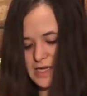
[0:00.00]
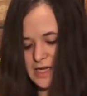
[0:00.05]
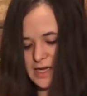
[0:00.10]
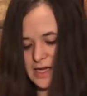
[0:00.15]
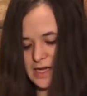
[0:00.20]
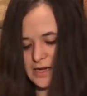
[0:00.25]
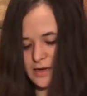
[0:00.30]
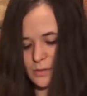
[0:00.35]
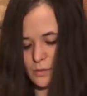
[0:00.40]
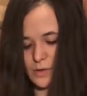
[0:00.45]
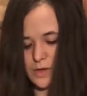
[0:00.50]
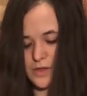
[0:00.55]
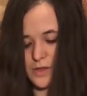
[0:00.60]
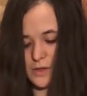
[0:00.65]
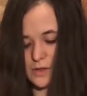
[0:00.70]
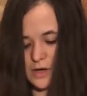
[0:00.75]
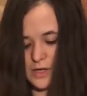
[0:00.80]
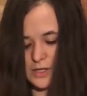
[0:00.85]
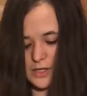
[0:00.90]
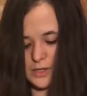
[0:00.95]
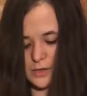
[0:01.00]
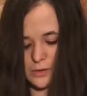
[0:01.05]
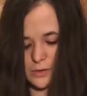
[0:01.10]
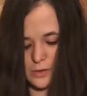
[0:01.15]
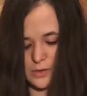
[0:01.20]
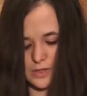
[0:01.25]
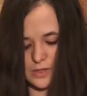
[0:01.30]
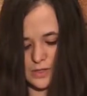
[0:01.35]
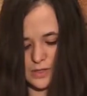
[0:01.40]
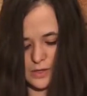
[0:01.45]
and with a larger
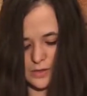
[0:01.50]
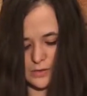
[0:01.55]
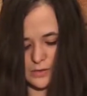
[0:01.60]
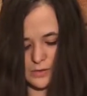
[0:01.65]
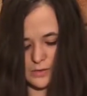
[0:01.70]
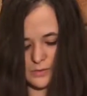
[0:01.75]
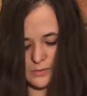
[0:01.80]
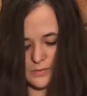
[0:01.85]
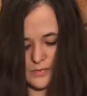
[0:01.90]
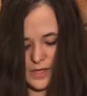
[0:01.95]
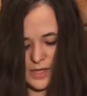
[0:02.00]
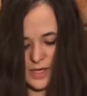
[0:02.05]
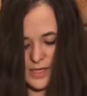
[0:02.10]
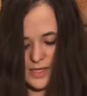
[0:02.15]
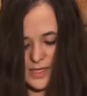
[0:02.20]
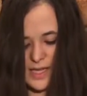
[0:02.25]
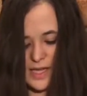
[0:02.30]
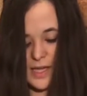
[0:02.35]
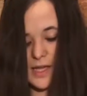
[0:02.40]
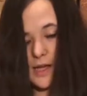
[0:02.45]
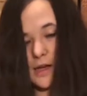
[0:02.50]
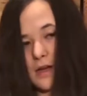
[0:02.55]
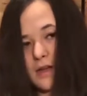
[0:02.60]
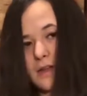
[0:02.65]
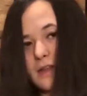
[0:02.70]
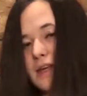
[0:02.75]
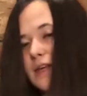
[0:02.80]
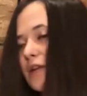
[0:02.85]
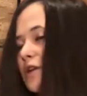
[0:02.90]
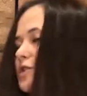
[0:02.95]
course load and taking on
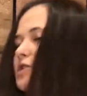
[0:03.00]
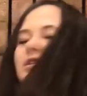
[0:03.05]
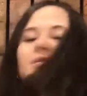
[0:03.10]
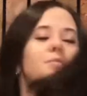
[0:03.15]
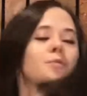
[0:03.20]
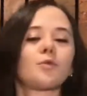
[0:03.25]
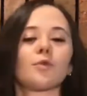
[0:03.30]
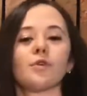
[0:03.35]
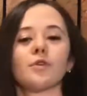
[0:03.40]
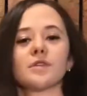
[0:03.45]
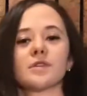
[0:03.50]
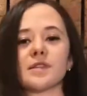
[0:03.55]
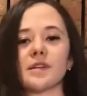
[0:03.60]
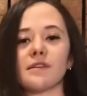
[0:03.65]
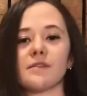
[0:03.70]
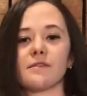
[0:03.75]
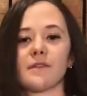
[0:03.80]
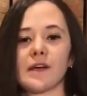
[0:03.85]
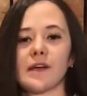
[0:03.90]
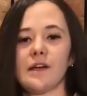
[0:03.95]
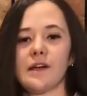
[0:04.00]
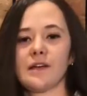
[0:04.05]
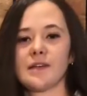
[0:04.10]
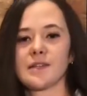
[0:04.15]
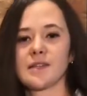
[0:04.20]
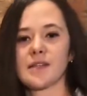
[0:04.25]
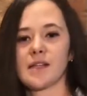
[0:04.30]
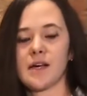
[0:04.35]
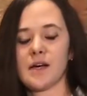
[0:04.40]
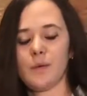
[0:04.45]
leadership roles in various
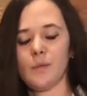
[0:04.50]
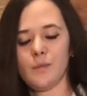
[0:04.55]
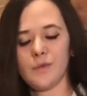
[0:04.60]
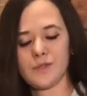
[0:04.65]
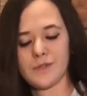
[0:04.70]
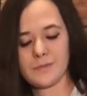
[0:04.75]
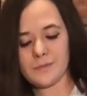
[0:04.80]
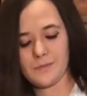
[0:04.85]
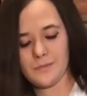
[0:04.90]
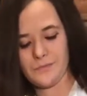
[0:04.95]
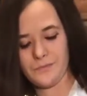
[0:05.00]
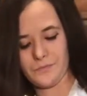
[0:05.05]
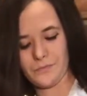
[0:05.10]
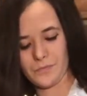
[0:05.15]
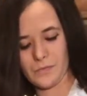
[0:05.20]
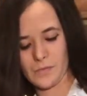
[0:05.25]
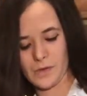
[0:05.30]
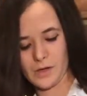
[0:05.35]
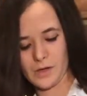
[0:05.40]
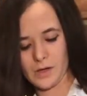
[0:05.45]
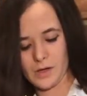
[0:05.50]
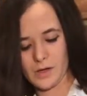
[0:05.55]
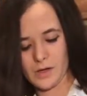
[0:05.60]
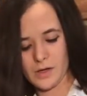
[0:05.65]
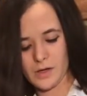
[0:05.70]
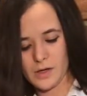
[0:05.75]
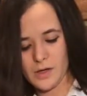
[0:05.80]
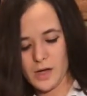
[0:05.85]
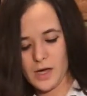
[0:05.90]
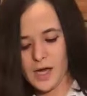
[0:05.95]
clubs.
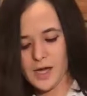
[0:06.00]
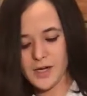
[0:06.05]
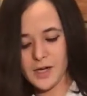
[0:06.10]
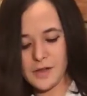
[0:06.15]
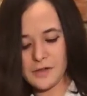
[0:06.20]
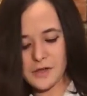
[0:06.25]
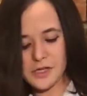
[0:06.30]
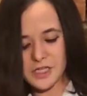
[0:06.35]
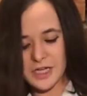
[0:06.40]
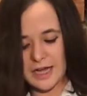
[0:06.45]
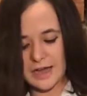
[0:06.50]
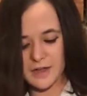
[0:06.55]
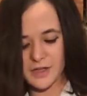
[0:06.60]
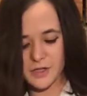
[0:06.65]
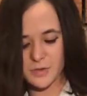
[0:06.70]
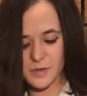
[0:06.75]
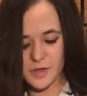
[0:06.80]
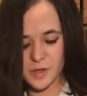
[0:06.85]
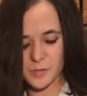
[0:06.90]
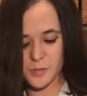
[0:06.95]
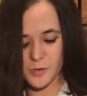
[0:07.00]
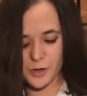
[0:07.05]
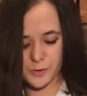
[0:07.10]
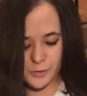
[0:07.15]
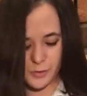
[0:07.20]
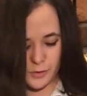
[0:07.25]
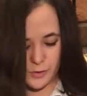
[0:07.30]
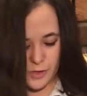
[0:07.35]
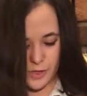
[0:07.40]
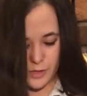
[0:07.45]
Another challenge with a
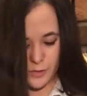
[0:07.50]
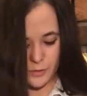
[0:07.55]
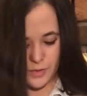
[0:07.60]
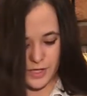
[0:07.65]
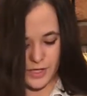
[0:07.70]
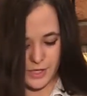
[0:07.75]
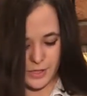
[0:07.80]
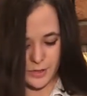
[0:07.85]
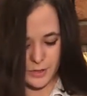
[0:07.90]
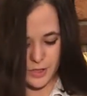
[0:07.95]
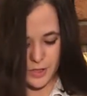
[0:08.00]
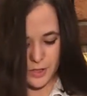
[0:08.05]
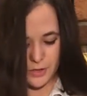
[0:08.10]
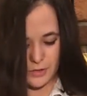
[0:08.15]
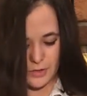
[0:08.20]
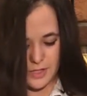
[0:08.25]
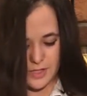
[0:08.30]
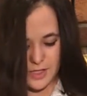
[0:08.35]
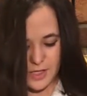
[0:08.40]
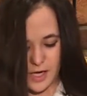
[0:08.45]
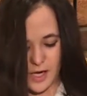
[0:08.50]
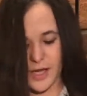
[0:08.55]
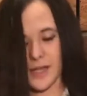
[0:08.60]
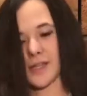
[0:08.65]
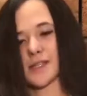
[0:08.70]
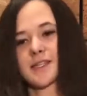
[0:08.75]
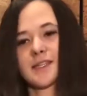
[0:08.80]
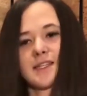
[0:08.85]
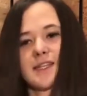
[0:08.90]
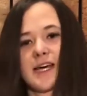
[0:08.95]
pre-recorded radio show is
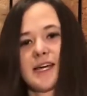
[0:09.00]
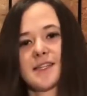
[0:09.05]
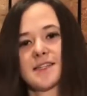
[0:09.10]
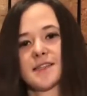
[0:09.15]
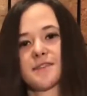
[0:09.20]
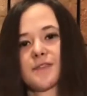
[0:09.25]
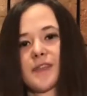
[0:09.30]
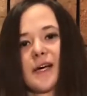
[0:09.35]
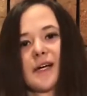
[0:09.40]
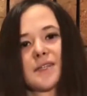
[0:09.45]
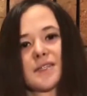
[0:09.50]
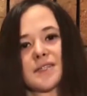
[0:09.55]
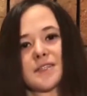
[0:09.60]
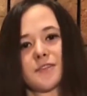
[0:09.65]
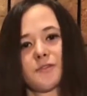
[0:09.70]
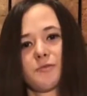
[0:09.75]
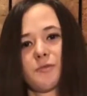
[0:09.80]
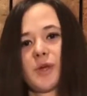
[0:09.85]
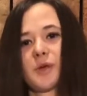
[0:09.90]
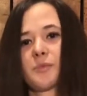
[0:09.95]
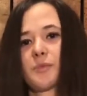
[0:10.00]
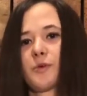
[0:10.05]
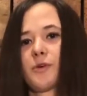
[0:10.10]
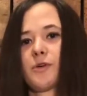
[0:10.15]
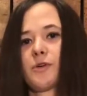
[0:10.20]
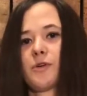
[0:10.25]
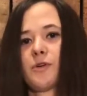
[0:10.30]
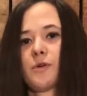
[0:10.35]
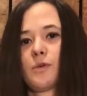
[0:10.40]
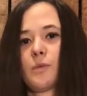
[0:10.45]
talking to tens of thousands of
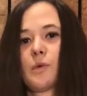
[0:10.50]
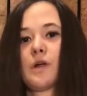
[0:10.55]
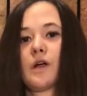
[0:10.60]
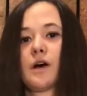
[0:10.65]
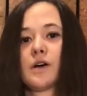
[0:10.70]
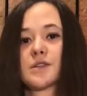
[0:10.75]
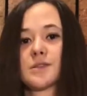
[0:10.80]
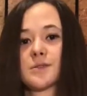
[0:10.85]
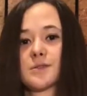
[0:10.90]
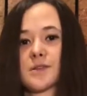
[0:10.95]
people while also